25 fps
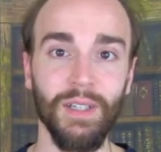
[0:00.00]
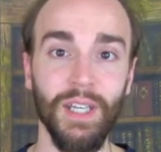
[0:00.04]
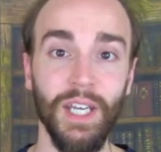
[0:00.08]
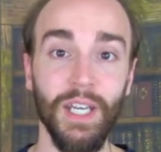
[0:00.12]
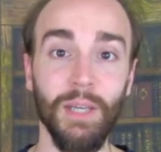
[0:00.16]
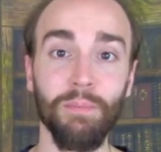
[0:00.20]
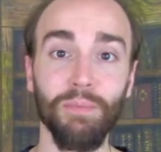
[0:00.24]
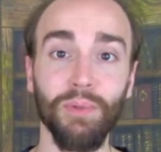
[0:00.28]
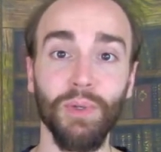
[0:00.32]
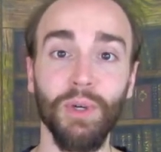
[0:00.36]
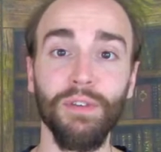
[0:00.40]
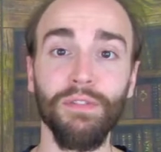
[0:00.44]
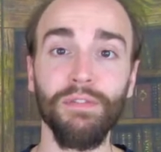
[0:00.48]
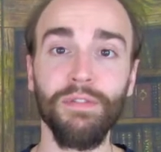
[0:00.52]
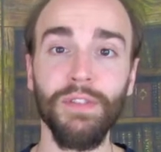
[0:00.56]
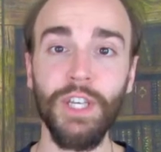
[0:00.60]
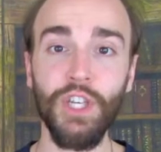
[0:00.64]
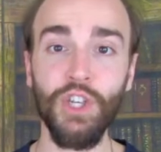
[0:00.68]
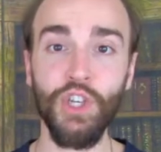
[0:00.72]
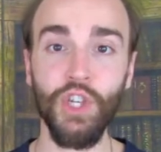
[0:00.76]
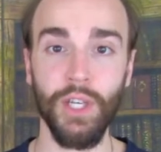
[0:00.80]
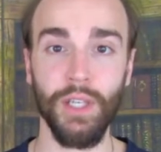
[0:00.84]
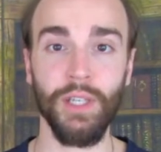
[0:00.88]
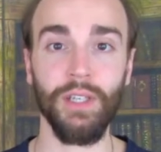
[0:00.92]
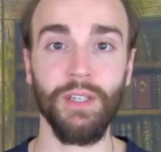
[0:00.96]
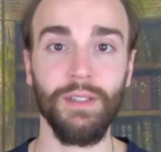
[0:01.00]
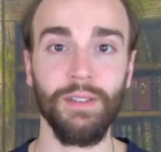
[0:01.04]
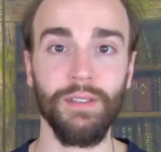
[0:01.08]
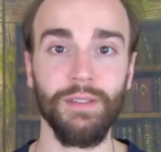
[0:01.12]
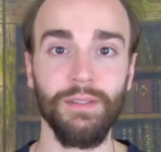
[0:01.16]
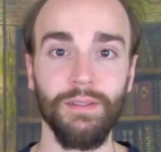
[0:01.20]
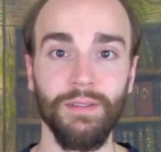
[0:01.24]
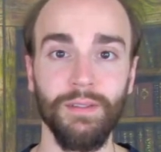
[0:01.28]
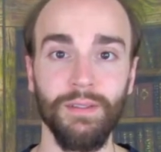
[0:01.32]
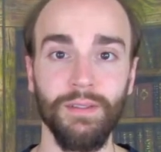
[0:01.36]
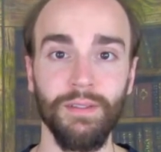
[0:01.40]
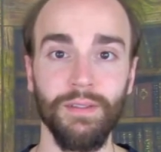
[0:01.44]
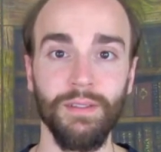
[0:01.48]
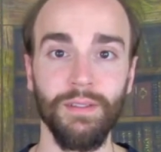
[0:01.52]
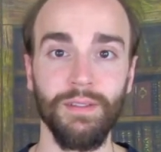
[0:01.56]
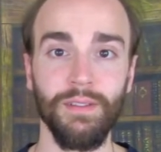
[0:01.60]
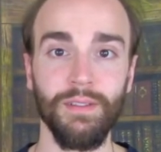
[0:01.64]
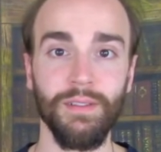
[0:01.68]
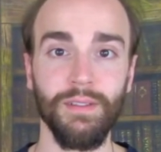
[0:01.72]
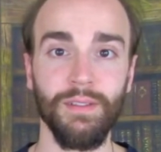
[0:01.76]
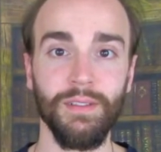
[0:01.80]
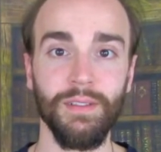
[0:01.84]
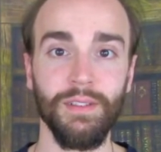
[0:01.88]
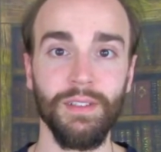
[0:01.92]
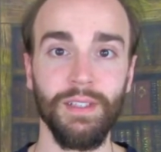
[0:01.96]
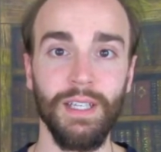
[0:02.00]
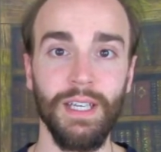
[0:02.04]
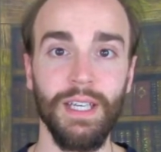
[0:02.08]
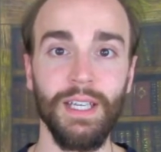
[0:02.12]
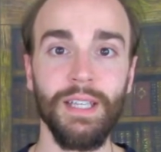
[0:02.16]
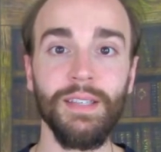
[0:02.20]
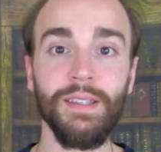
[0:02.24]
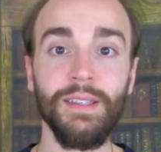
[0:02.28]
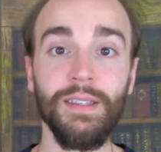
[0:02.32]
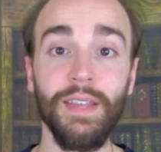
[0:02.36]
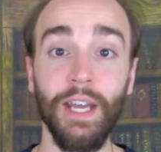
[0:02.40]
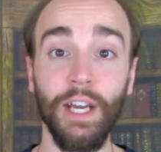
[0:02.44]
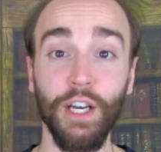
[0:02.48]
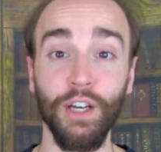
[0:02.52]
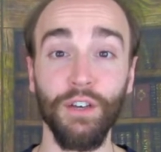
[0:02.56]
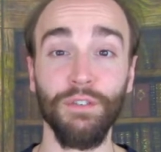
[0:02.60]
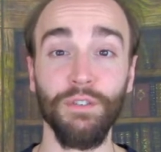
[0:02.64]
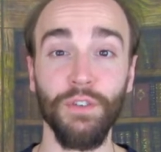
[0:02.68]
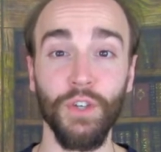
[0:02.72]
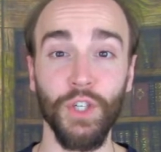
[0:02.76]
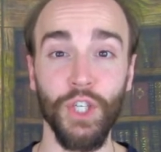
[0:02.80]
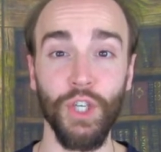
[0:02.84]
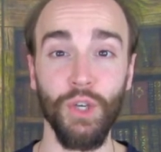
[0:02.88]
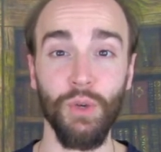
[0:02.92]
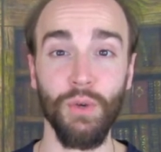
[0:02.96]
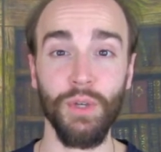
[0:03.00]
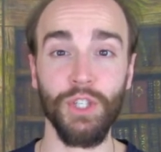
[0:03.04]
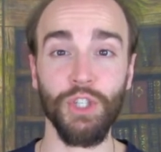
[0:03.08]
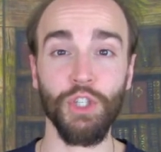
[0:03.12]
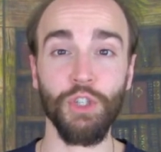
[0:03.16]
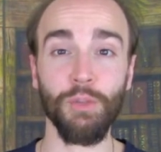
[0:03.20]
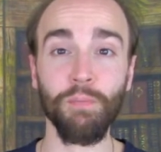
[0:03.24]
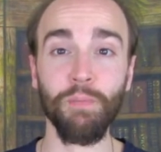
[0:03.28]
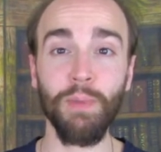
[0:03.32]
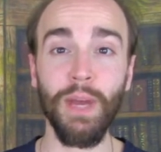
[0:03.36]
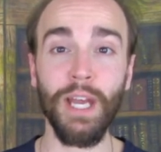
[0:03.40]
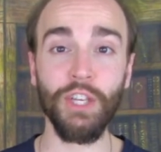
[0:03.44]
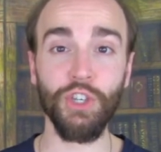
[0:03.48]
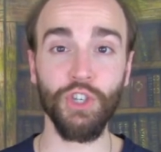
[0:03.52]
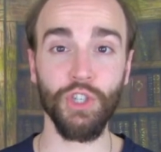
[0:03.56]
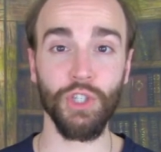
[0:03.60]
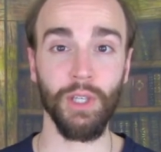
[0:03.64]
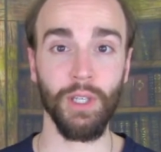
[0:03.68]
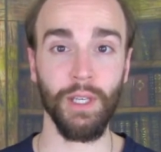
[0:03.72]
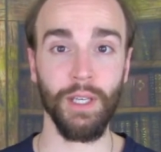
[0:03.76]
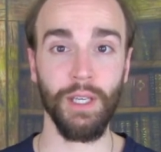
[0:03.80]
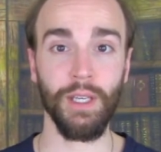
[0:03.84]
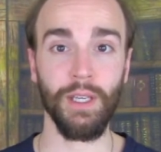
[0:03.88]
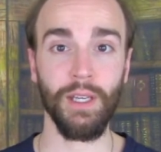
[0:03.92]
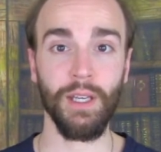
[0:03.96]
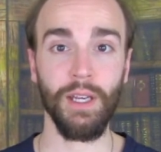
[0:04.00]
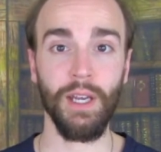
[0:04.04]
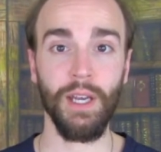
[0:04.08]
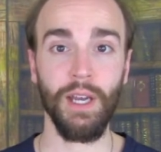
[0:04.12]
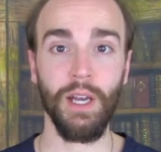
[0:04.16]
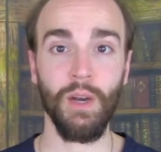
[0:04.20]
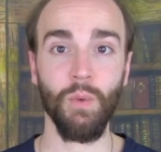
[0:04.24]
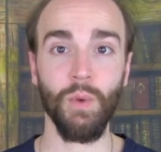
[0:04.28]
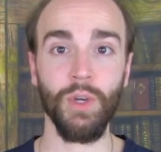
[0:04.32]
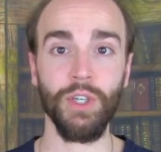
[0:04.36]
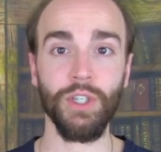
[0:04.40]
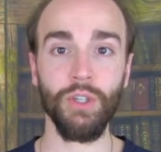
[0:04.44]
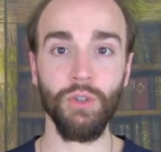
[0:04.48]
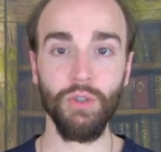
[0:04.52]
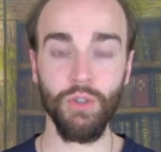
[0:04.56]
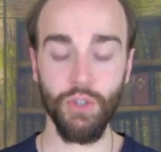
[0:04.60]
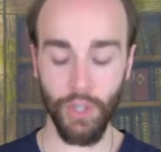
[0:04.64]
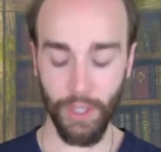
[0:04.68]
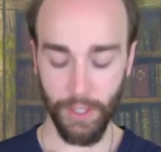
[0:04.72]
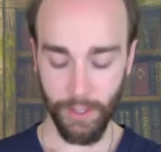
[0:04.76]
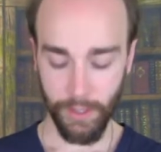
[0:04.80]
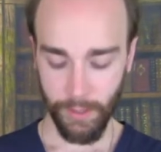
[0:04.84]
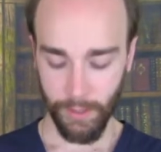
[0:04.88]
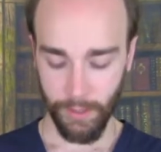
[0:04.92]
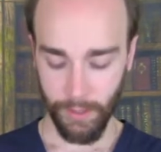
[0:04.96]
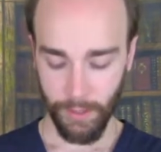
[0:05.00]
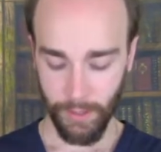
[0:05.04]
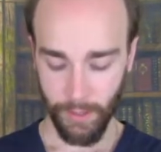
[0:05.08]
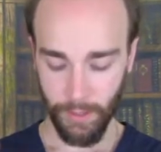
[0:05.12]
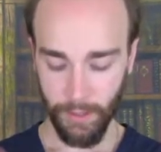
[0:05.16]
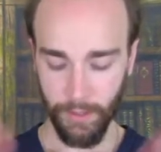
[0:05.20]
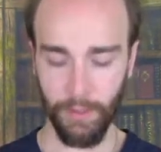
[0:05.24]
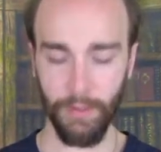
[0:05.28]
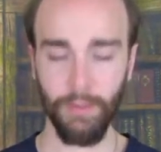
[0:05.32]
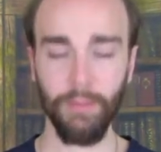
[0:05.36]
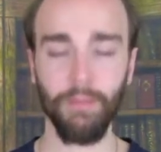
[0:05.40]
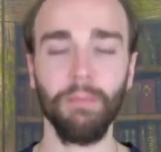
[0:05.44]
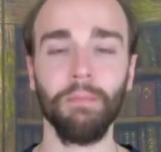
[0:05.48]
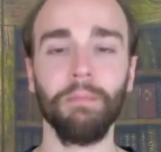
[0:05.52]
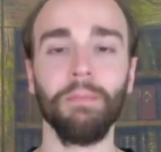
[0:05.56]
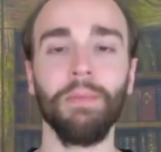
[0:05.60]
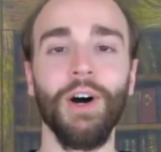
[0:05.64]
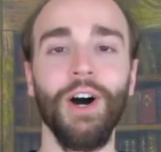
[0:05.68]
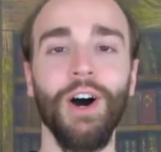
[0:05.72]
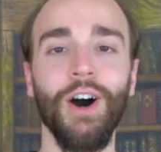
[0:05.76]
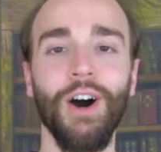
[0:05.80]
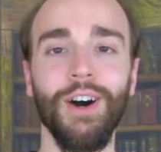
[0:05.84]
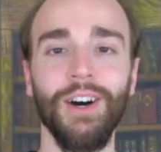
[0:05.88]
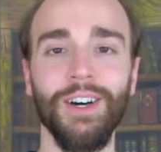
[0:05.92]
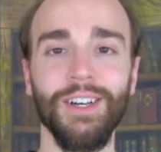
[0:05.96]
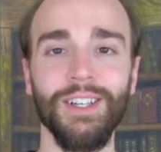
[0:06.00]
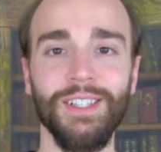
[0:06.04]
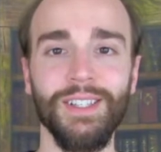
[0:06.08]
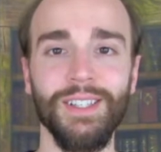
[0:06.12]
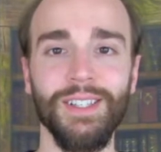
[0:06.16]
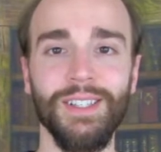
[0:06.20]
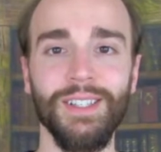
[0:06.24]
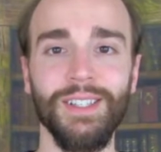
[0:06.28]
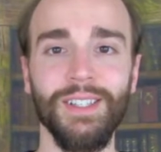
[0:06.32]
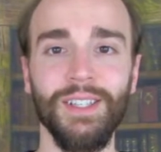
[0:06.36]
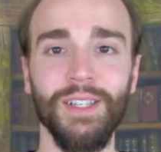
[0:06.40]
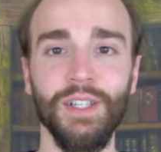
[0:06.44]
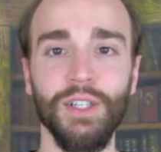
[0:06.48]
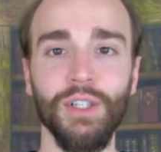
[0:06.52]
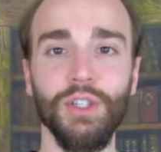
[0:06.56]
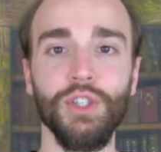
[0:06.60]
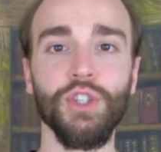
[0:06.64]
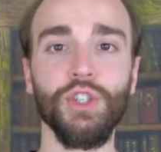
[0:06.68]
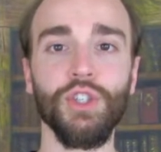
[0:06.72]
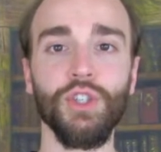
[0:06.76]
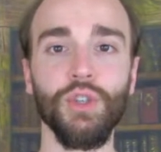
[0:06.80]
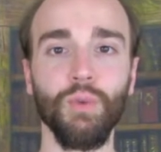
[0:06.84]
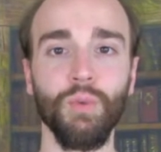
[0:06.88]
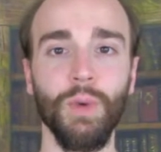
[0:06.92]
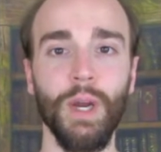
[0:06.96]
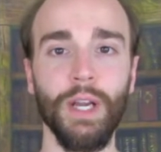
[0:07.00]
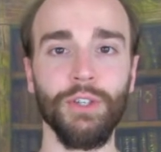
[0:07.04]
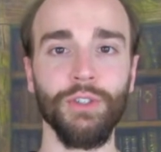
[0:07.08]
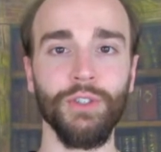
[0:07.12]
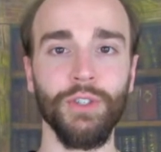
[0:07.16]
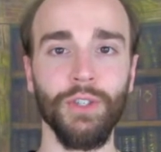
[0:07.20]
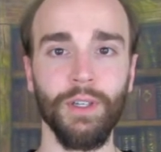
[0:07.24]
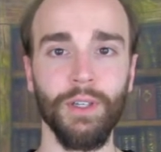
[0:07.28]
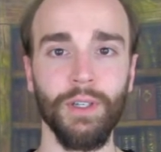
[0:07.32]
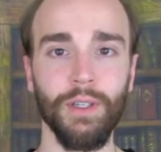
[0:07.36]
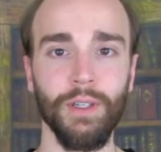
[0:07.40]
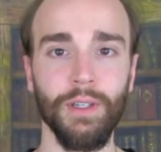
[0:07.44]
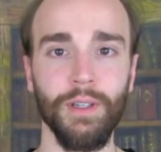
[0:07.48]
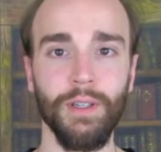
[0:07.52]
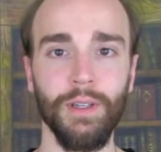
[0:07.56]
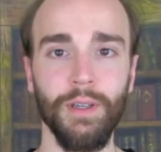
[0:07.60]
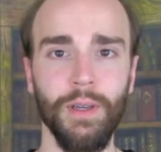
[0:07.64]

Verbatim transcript: and provision is there for you, especially when you just pause, surrender,